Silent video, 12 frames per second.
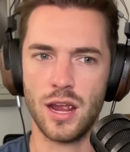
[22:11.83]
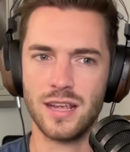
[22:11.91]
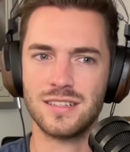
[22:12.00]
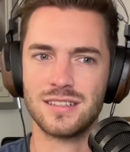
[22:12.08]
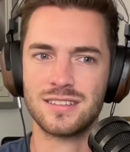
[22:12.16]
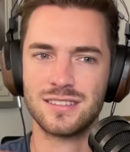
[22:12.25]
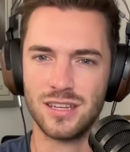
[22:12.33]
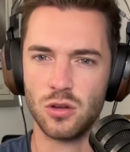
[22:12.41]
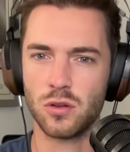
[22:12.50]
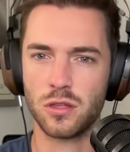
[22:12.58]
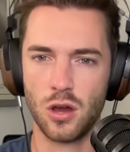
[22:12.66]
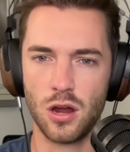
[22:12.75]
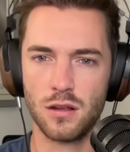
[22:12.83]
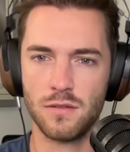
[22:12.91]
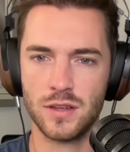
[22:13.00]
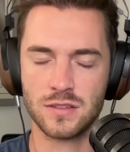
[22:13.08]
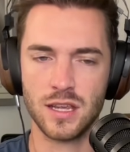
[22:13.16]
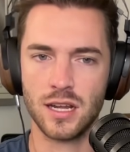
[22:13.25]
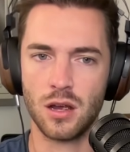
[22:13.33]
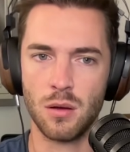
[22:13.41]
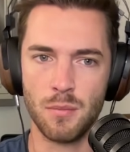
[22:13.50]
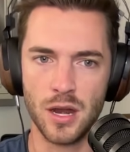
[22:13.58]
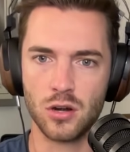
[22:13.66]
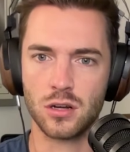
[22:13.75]
Is it still thought of as like
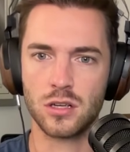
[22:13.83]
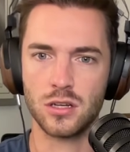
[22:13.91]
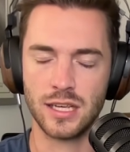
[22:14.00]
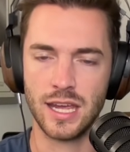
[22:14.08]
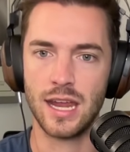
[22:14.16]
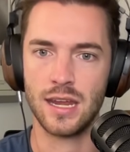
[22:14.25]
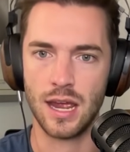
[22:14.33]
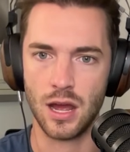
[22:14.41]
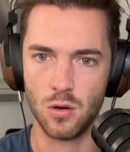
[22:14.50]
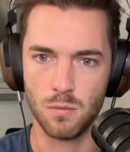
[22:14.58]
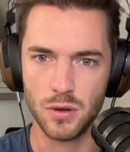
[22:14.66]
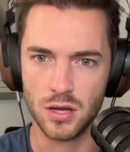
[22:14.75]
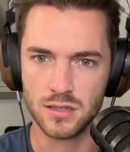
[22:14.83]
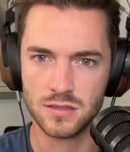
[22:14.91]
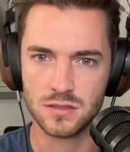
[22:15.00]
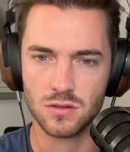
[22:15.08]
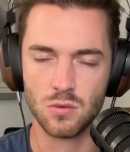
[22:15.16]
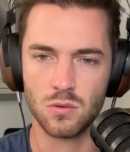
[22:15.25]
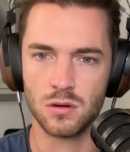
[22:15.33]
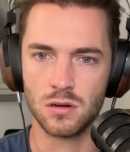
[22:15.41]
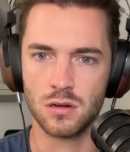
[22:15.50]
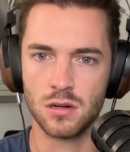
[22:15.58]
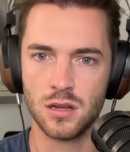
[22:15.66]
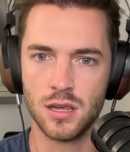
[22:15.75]
America can help us,
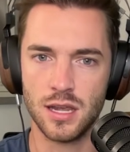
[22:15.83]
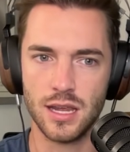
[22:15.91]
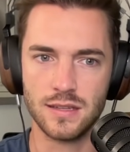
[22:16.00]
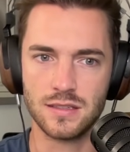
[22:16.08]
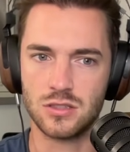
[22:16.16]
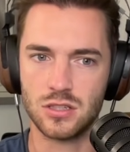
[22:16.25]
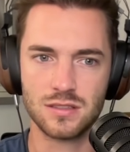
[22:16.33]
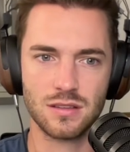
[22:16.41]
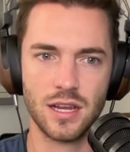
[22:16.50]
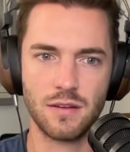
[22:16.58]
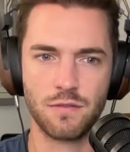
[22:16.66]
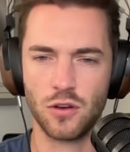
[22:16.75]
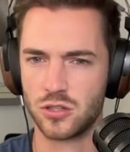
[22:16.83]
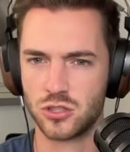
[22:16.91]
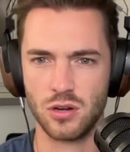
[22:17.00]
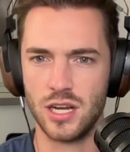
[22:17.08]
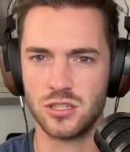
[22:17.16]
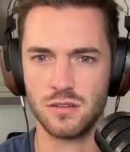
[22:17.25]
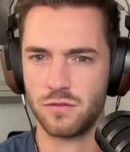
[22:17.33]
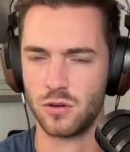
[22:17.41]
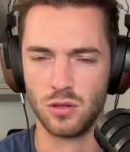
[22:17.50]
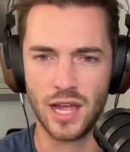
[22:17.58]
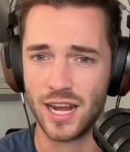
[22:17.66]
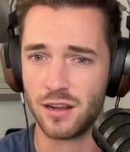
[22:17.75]
or is it just like frustration
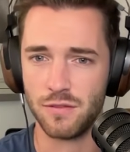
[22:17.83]
for lack of